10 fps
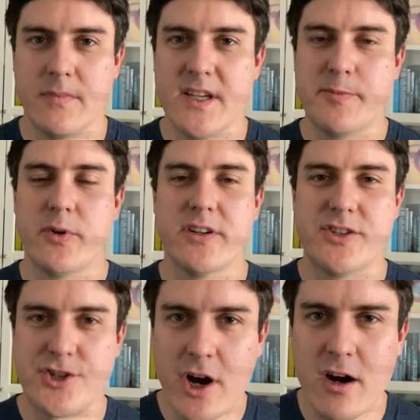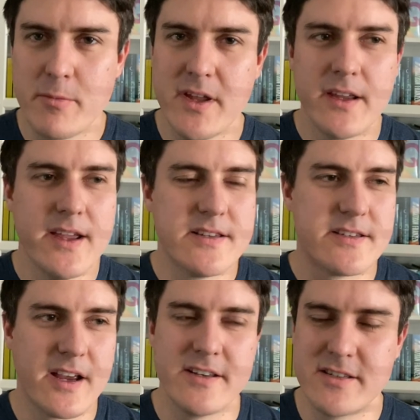This book is charming,
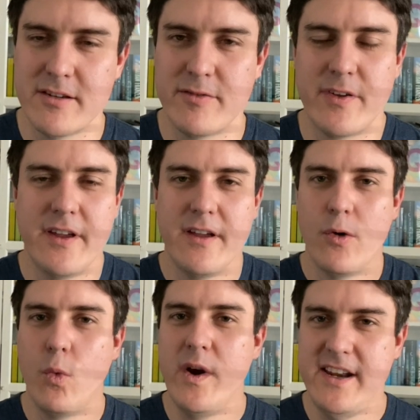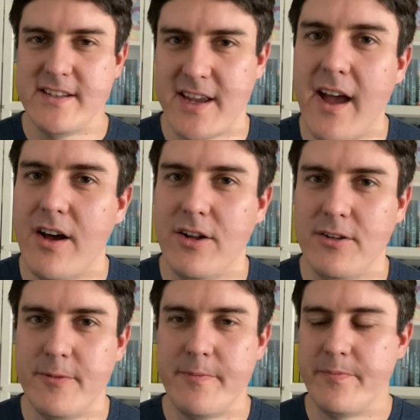incisive, witty as
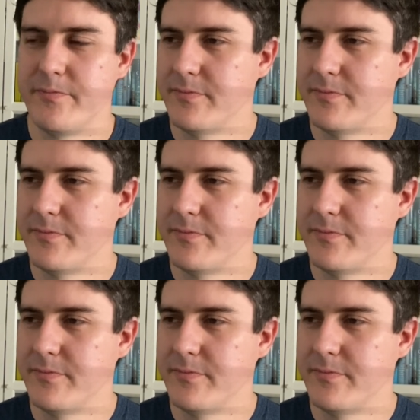hell.